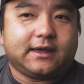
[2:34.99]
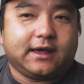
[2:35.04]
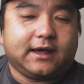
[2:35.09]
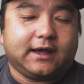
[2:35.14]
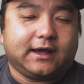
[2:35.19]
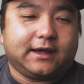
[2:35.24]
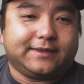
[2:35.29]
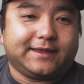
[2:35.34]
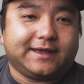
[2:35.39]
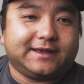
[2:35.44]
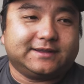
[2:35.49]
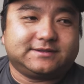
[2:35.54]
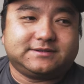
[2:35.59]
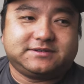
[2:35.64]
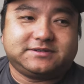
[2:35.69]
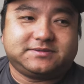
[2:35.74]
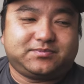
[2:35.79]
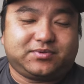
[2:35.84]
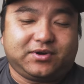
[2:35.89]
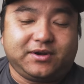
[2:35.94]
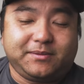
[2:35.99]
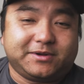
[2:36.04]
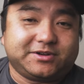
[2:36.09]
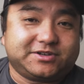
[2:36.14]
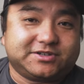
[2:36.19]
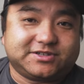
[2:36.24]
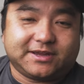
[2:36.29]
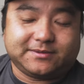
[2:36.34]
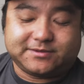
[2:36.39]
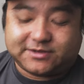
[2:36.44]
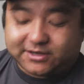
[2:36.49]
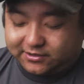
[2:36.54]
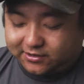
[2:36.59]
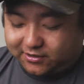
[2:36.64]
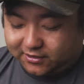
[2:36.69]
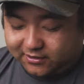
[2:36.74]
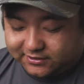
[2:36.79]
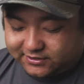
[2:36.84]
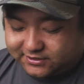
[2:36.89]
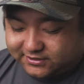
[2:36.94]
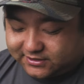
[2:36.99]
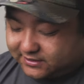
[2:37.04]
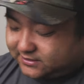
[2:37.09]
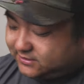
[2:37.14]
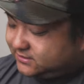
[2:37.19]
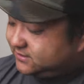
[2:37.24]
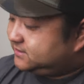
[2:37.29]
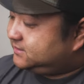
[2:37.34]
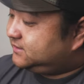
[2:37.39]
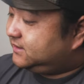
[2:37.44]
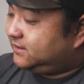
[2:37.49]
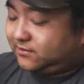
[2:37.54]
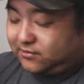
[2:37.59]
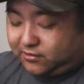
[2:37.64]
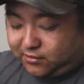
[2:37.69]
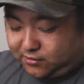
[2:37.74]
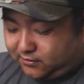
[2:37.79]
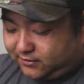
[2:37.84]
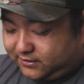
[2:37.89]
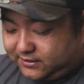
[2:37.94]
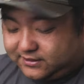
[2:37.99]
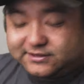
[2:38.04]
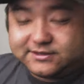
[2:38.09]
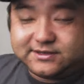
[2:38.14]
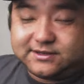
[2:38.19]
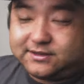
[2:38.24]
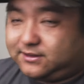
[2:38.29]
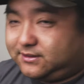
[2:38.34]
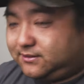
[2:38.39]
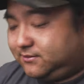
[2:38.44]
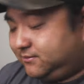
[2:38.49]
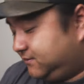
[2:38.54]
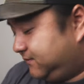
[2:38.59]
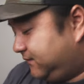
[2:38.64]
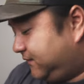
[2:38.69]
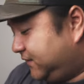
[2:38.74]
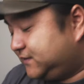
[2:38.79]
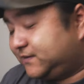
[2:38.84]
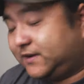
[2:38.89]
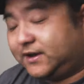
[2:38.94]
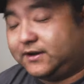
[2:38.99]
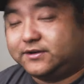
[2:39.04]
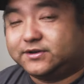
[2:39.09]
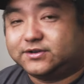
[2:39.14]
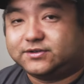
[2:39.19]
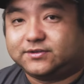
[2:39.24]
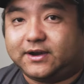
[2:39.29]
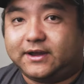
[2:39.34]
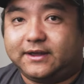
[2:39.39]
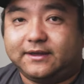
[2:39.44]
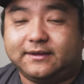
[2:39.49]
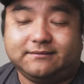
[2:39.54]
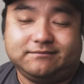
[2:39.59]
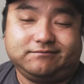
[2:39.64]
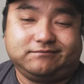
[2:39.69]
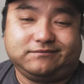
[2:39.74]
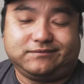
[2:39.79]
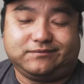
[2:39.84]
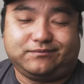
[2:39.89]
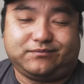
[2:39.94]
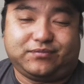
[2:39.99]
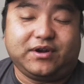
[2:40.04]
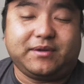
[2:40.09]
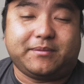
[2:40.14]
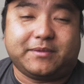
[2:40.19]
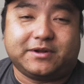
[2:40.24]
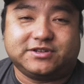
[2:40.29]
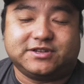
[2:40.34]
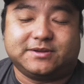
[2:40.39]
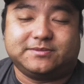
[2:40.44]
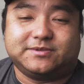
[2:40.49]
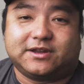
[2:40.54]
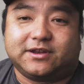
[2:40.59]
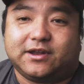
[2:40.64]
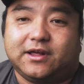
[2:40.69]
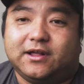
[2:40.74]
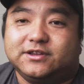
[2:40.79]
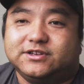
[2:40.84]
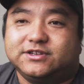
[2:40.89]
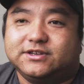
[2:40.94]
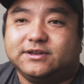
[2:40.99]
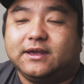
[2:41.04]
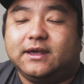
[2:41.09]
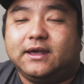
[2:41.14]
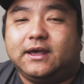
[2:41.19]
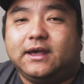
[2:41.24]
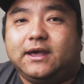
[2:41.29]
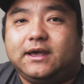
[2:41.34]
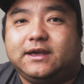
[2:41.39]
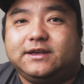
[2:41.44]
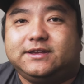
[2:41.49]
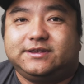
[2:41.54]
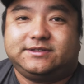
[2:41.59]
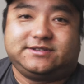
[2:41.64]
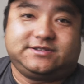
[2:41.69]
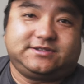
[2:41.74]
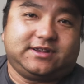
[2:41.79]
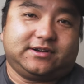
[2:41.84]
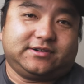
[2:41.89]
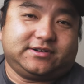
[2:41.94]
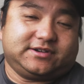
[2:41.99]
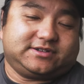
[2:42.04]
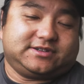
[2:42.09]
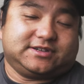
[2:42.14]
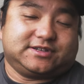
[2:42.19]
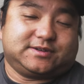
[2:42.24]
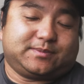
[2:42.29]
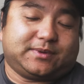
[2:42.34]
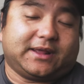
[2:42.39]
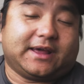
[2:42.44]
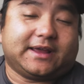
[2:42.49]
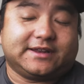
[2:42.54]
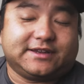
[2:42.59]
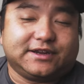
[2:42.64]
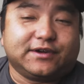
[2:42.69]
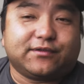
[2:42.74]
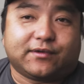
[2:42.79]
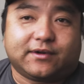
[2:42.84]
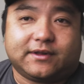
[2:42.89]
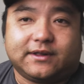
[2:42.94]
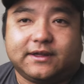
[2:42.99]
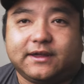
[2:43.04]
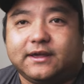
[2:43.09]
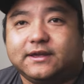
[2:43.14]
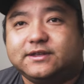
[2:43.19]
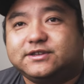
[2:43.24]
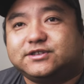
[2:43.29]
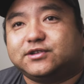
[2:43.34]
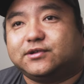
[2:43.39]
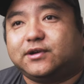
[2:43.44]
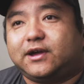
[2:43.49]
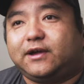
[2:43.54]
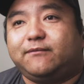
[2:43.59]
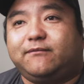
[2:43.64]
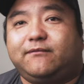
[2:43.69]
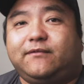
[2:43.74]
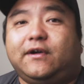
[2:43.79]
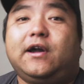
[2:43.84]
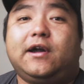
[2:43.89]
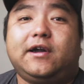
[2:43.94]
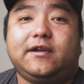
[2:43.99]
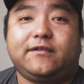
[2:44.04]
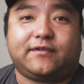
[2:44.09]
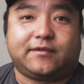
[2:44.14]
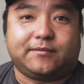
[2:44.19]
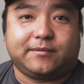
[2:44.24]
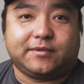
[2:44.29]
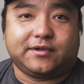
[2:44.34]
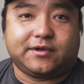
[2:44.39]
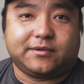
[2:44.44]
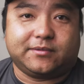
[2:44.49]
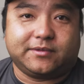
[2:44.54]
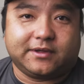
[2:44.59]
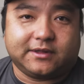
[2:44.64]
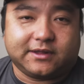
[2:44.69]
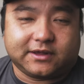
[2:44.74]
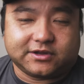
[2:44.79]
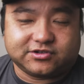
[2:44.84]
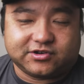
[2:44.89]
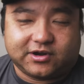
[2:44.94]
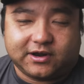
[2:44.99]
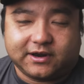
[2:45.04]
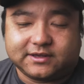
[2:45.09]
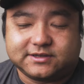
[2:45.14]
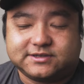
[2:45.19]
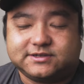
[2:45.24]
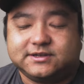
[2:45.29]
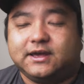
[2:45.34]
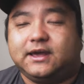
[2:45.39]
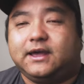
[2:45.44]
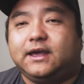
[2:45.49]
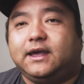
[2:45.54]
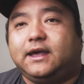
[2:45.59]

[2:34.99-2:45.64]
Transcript: that's pretty much the same technology that's in all these fish finders, right? Pretty much same technology. They're just displayed differently. So I'm very familiar with the electronics.